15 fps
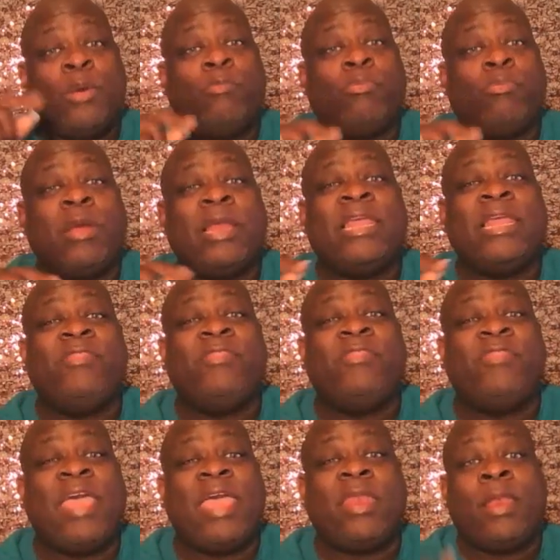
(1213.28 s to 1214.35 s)
Brittany
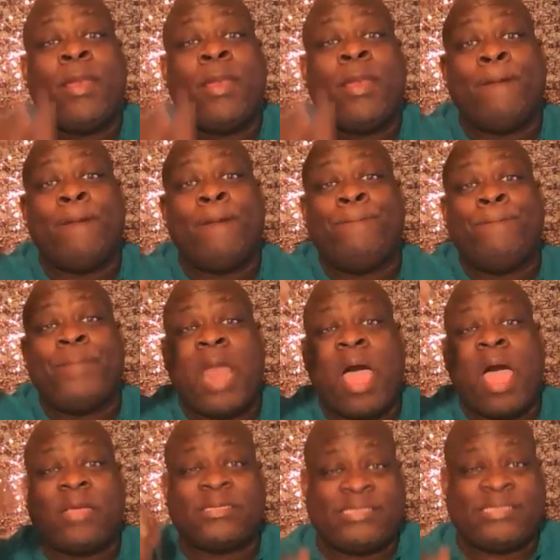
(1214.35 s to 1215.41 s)
then
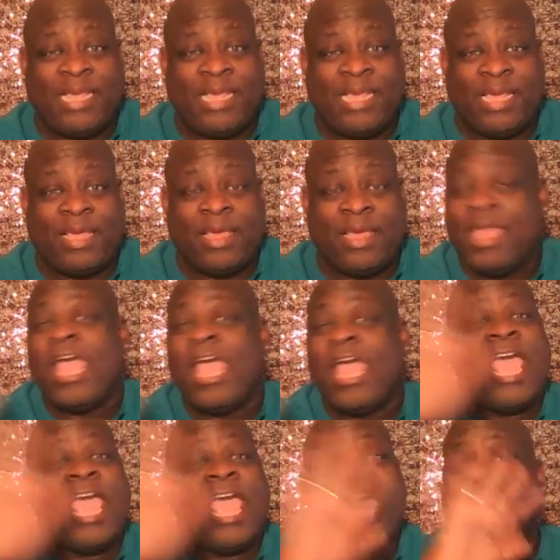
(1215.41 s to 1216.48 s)
blocked Sia
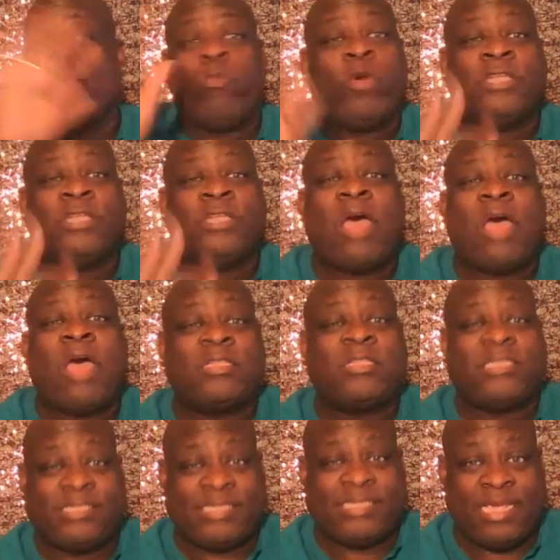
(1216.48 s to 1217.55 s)
and wouldn't talk
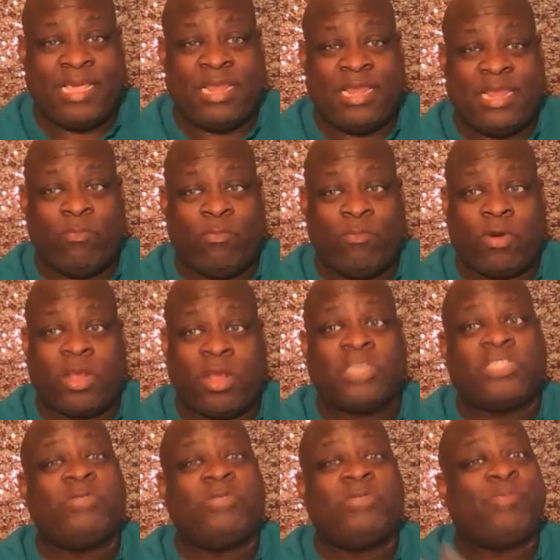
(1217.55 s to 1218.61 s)
to Sia anymore
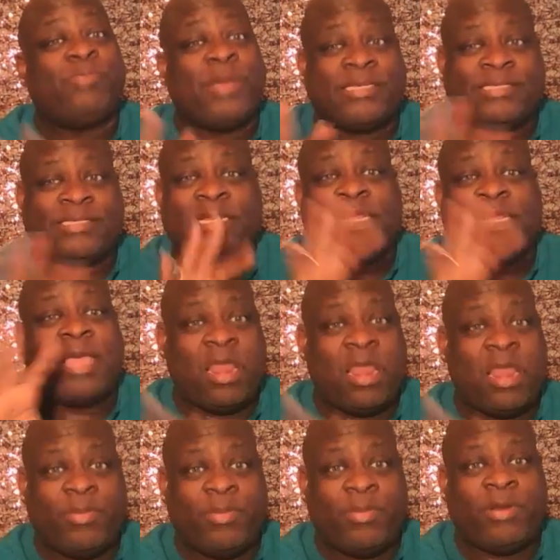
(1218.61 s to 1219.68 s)
because she was basically
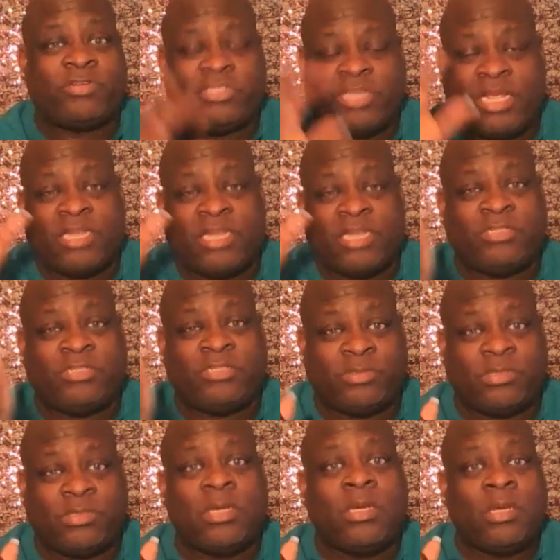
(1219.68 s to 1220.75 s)
caught up in her shit and she
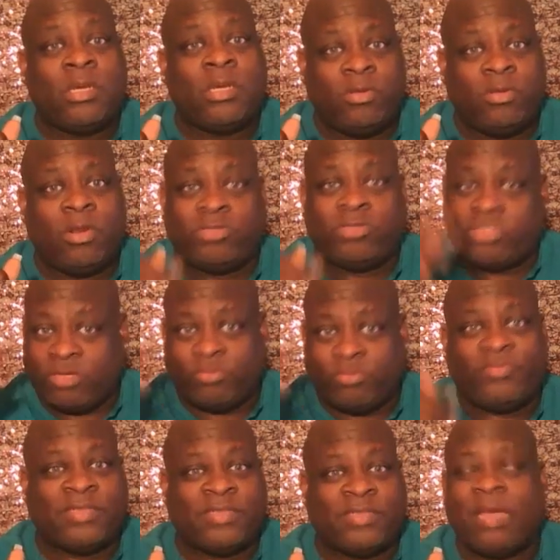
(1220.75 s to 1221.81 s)
was, you know, shit
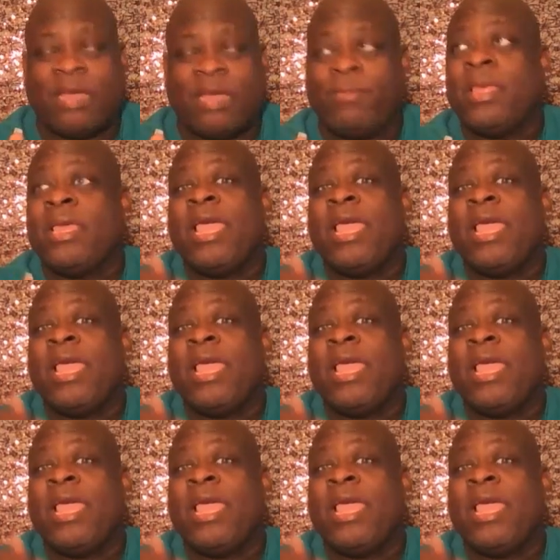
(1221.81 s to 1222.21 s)
was fucked up.